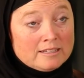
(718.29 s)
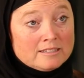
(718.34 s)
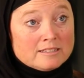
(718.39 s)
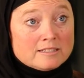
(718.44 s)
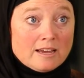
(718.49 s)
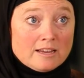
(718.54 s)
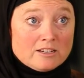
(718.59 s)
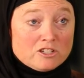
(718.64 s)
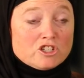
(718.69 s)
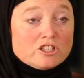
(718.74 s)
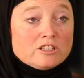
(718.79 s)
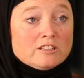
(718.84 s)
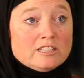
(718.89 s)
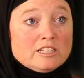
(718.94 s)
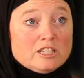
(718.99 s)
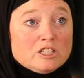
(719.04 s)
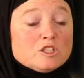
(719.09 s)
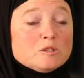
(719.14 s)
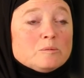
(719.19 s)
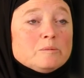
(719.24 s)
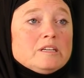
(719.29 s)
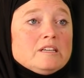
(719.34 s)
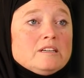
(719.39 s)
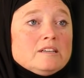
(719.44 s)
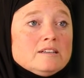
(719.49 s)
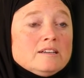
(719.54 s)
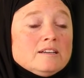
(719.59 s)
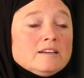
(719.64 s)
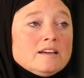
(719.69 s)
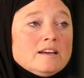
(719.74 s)
intentionally to
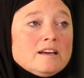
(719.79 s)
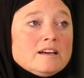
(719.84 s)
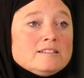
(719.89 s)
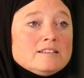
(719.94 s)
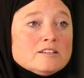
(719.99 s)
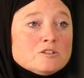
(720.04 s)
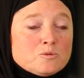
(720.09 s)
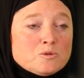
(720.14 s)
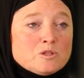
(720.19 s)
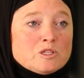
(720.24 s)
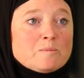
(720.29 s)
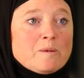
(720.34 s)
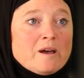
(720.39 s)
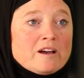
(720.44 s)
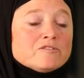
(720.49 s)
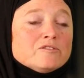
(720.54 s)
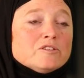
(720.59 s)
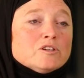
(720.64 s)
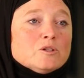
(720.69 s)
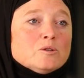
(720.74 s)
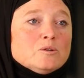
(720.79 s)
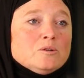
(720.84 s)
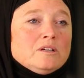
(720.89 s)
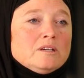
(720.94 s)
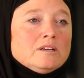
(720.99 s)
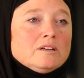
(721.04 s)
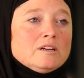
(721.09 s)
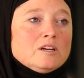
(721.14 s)
be disrespectful.